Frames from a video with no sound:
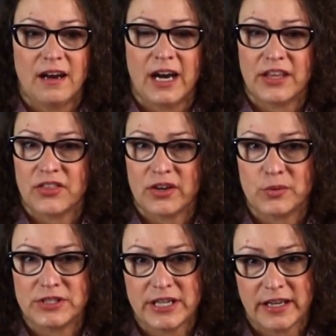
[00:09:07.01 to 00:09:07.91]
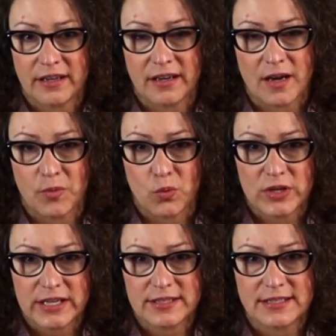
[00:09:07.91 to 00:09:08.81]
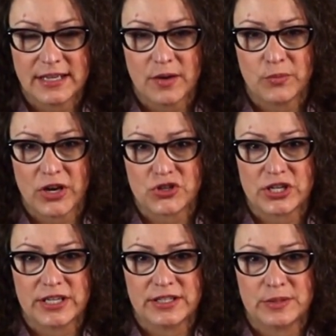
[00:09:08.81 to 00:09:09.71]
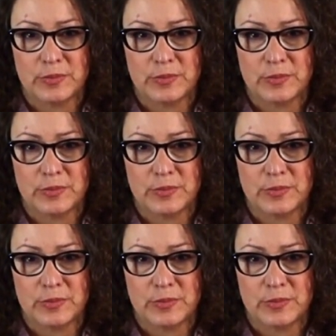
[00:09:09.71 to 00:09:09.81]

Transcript: I thought it would take a couple weeks to get brushes,